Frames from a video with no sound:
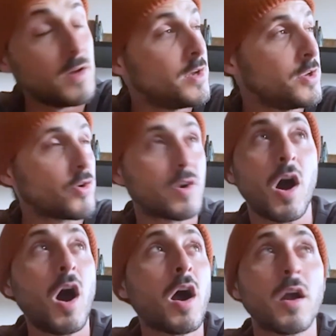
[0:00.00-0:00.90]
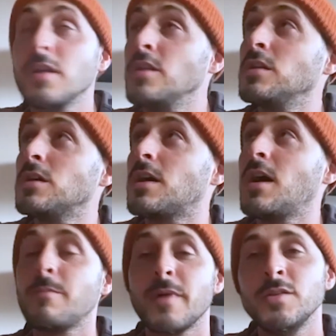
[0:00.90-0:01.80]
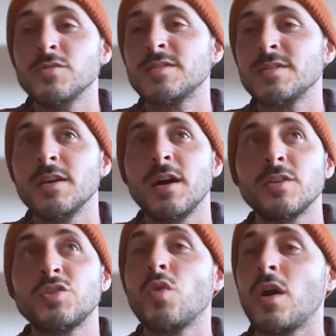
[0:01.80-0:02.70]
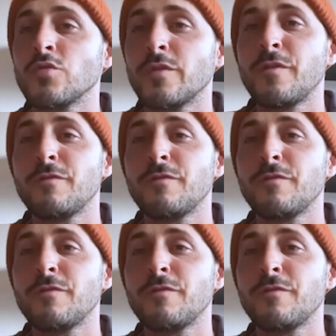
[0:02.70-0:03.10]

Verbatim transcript: your car, and you look up and you see a two hundred fifty